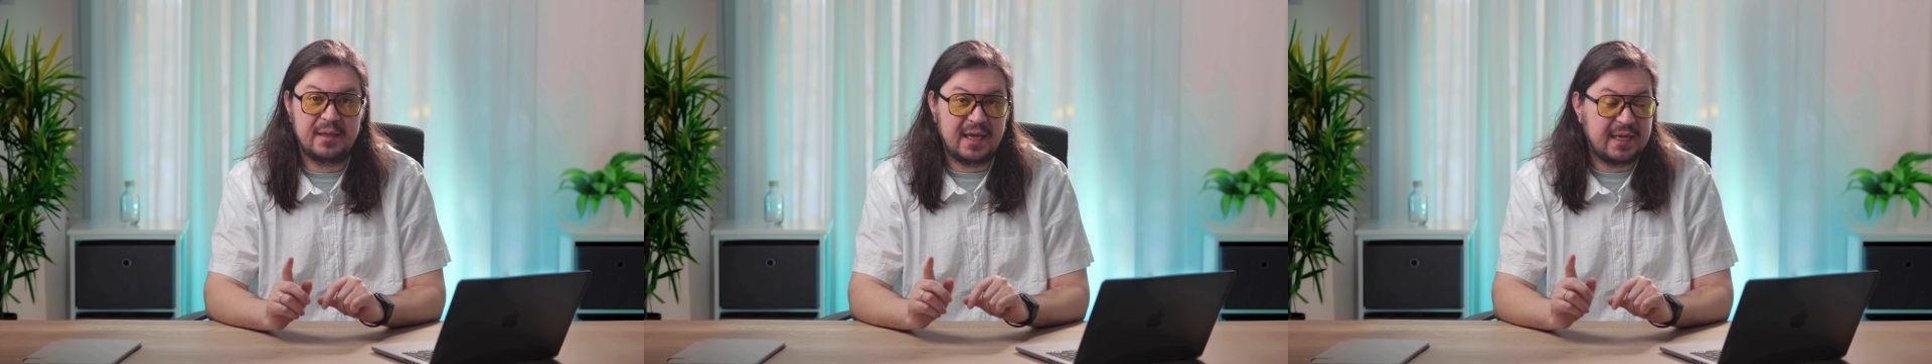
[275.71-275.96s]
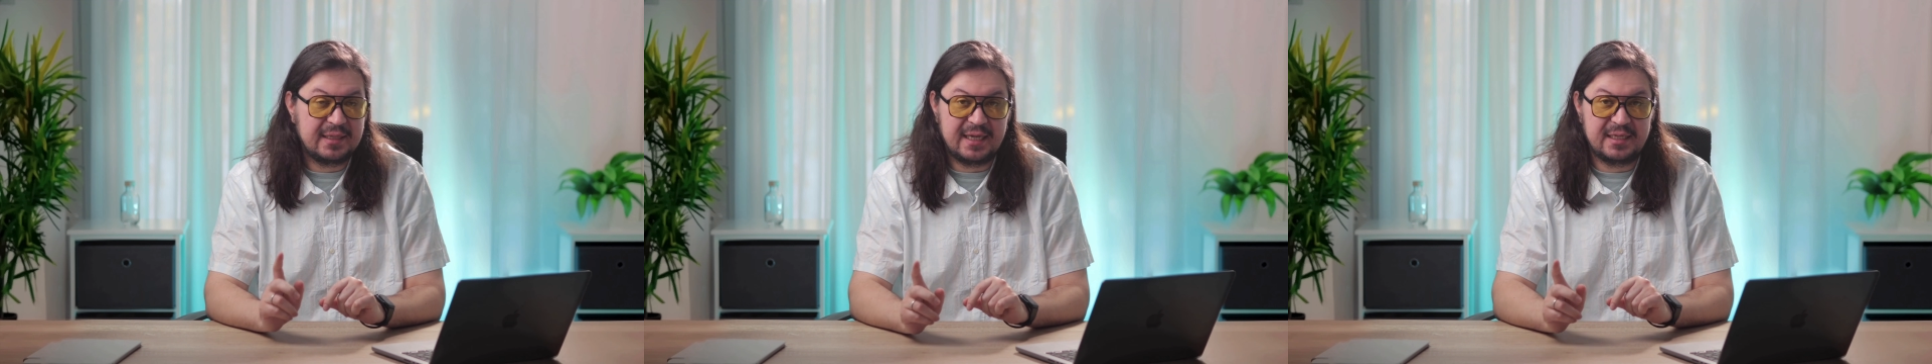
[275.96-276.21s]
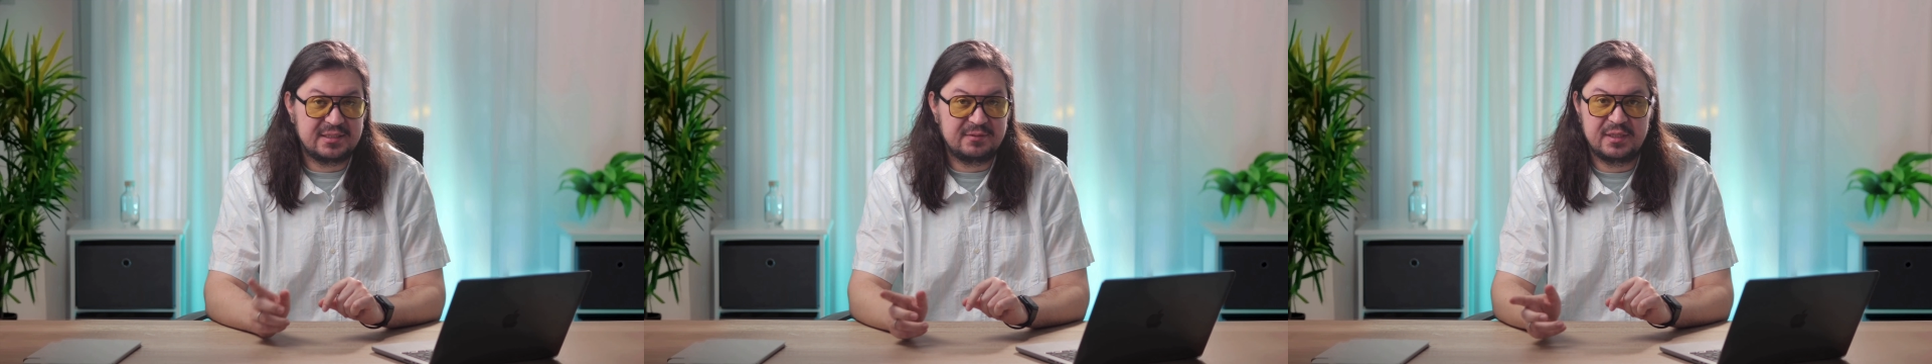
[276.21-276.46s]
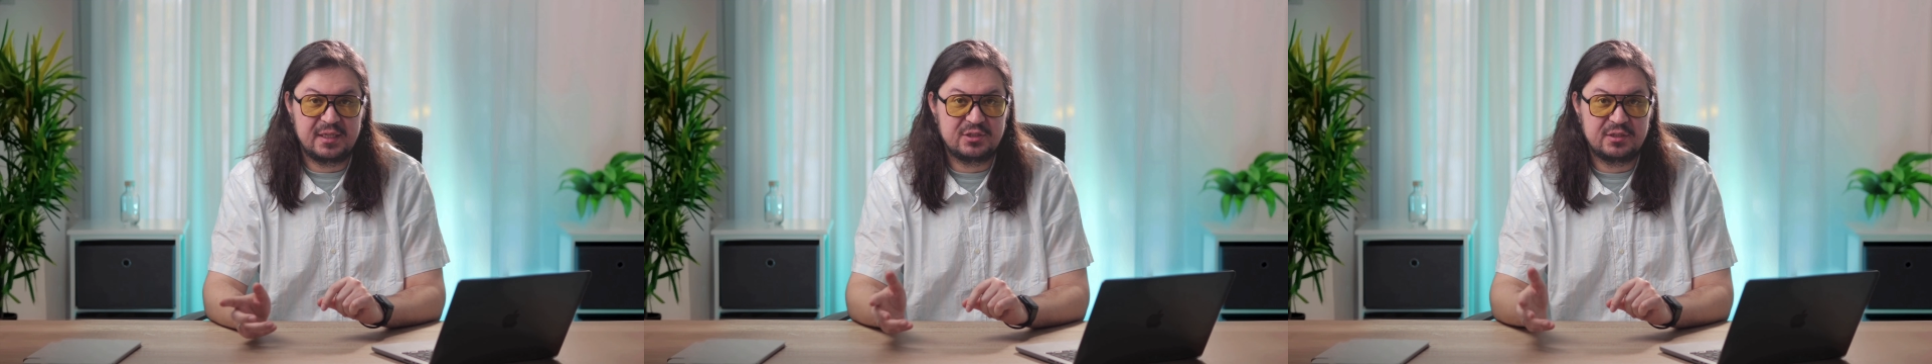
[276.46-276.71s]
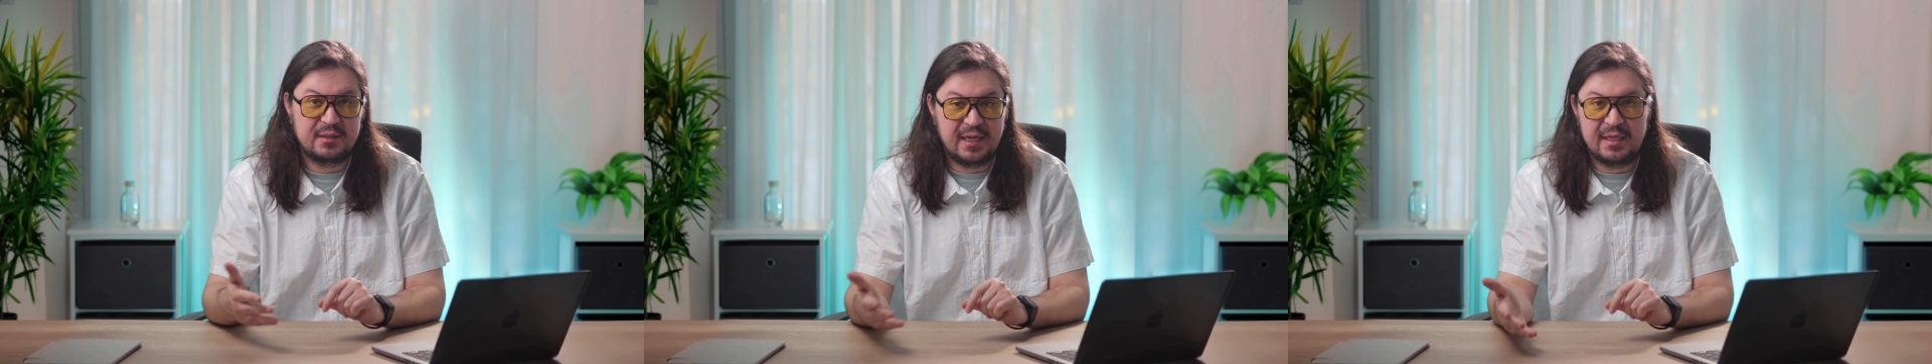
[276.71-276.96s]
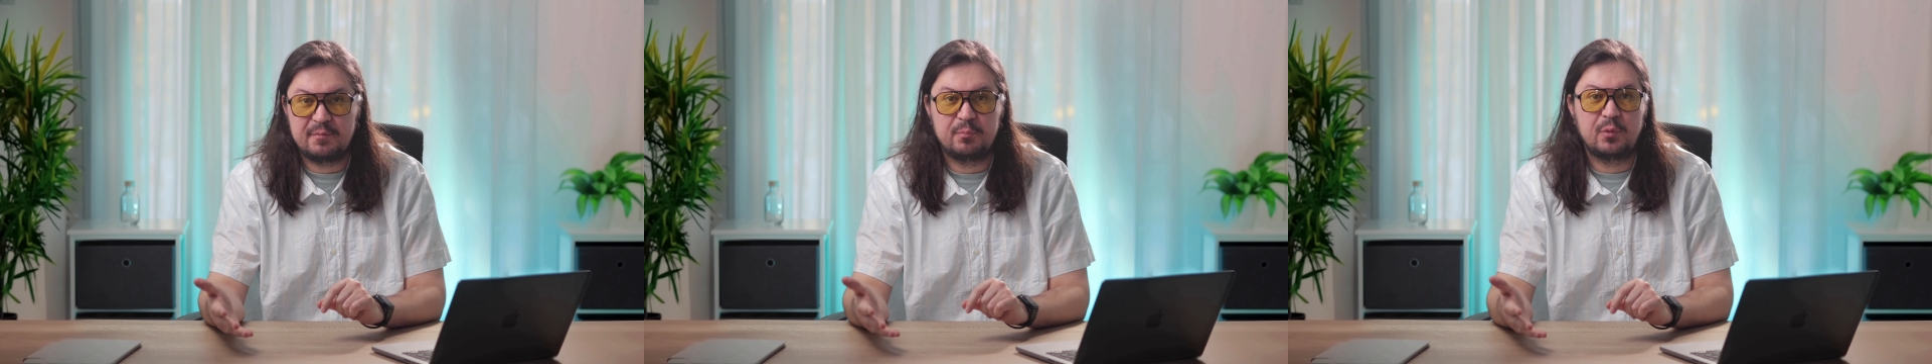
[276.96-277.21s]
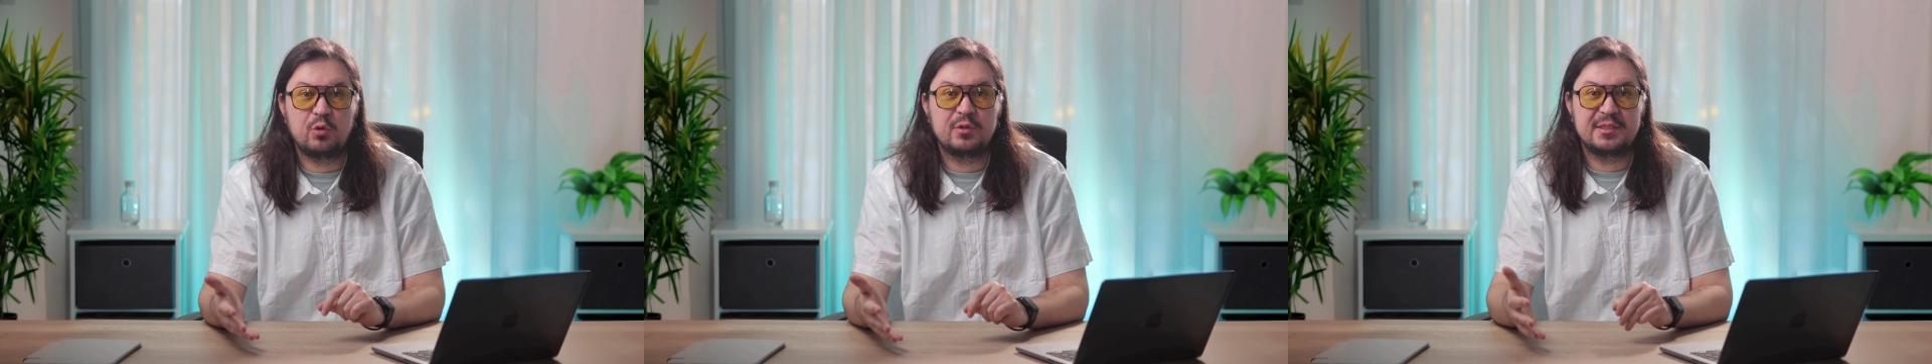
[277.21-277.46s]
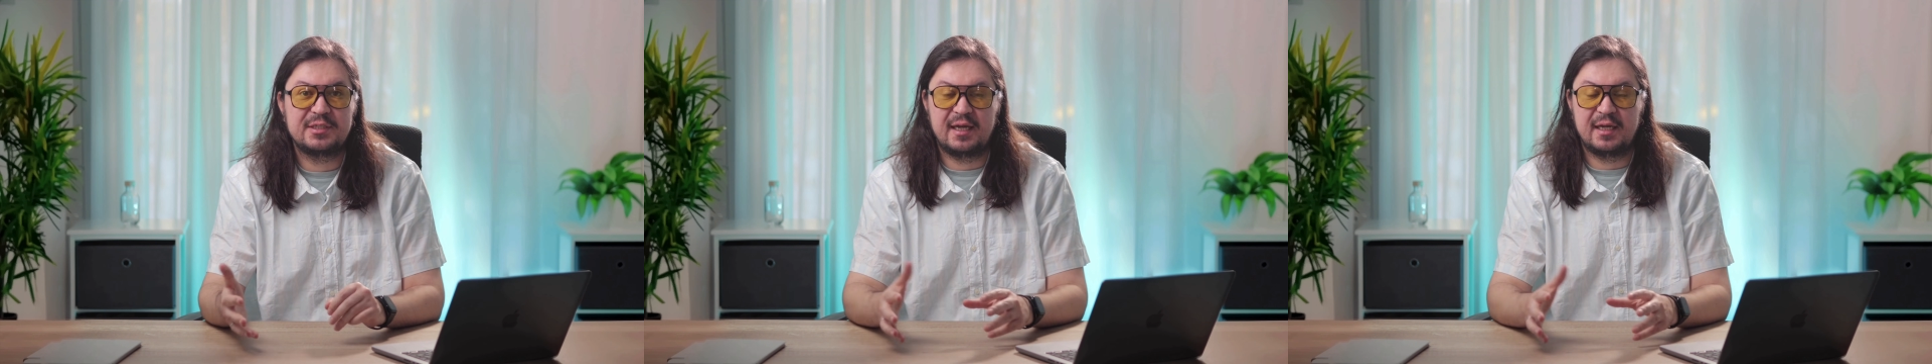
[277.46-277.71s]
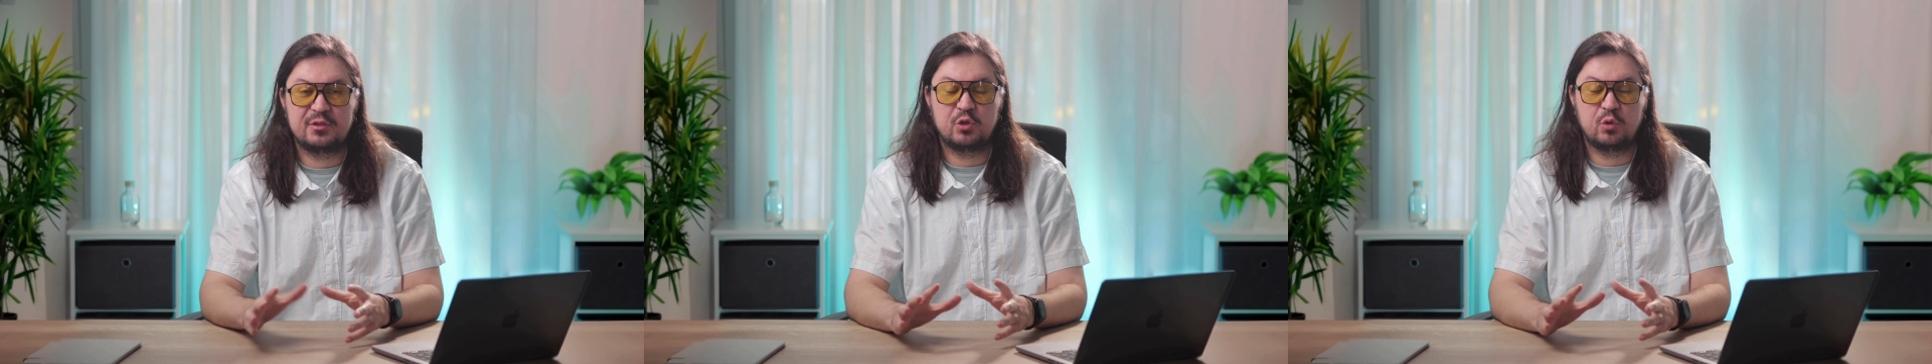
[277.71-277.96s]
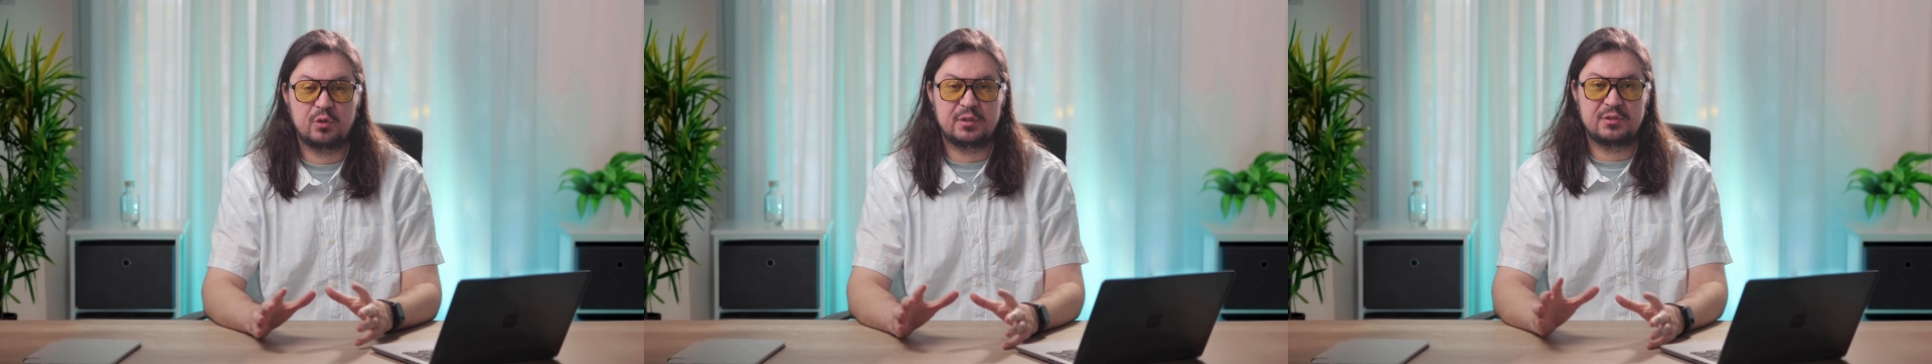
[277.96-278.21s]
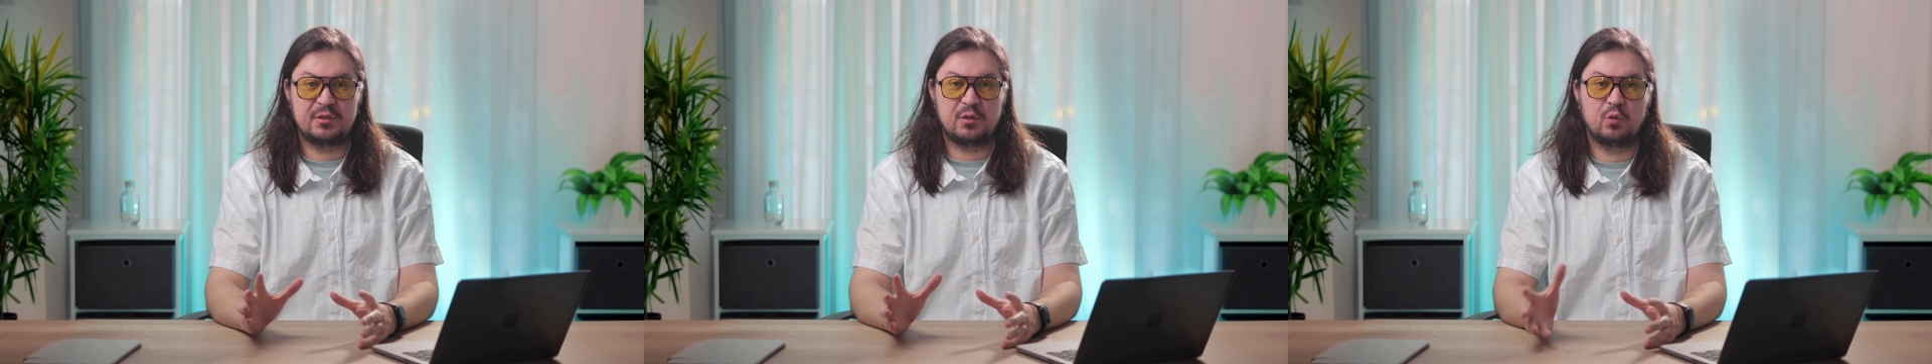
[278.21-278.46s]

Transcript: and any deviation, like a bold design choice